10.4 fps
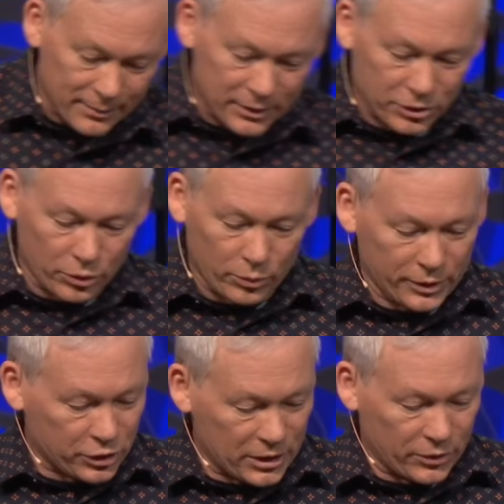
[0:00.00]
come into
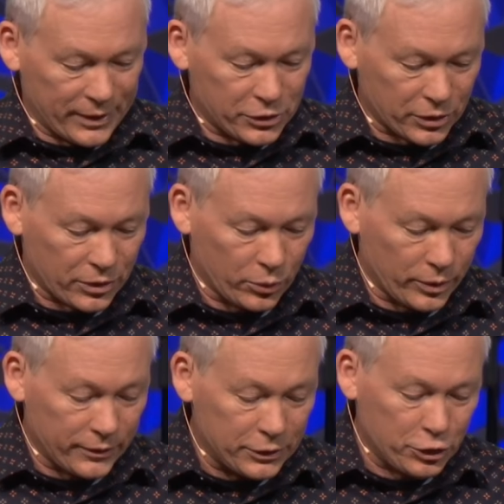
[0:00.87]
what is known as the
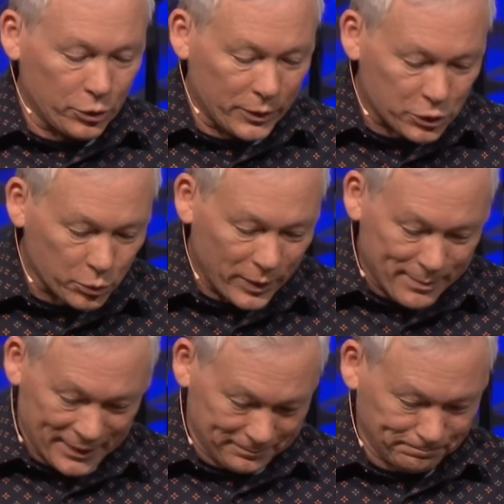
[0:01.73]
court of the Jewish
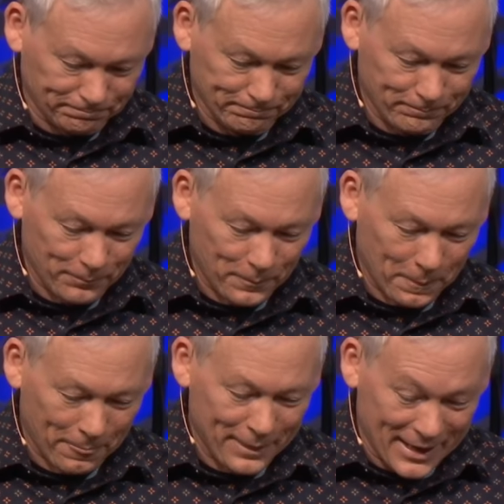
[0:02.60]
women.
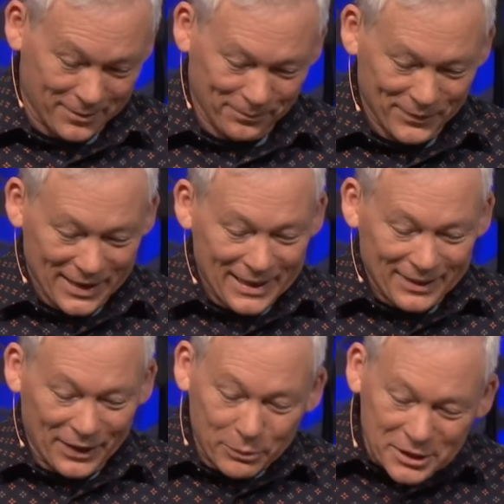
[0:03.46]
Now,
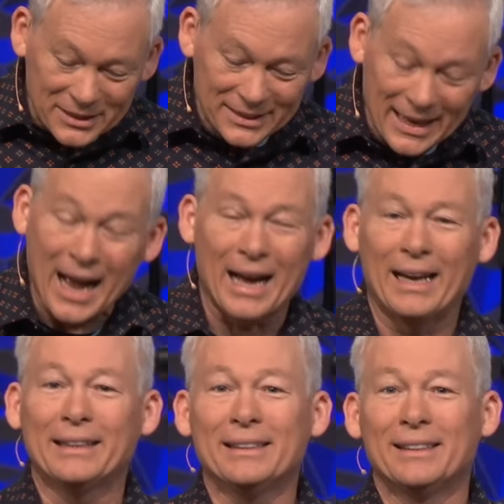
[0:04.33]
there was a
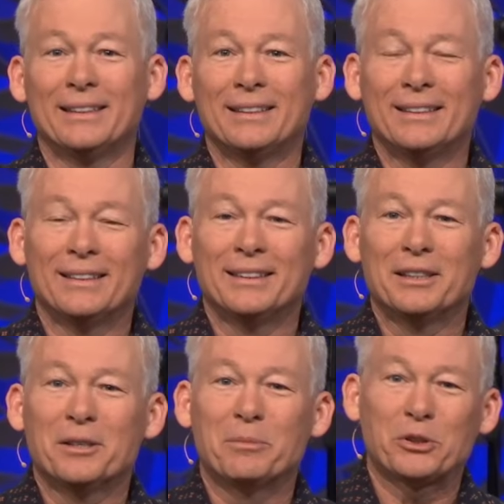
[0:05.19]
sign
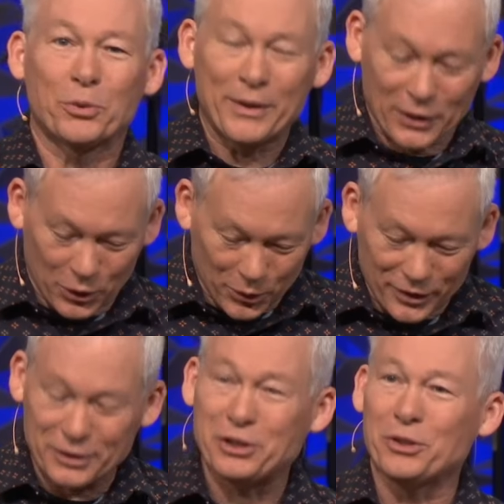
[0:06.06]
between the
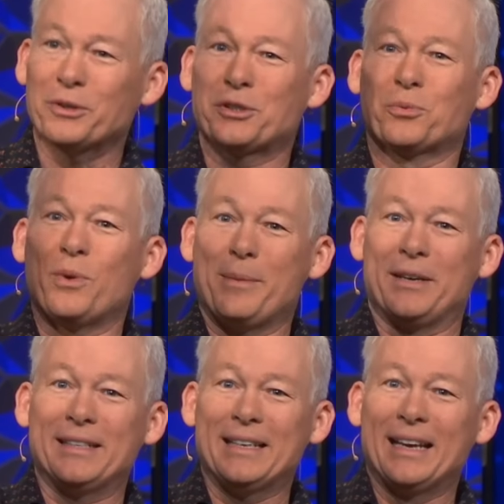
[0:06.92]
court of the Jewish
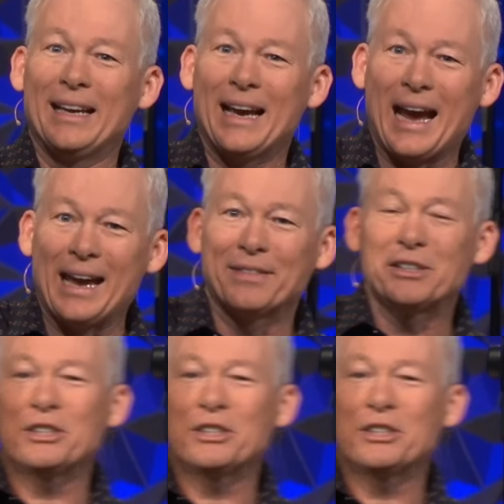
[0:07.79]
women and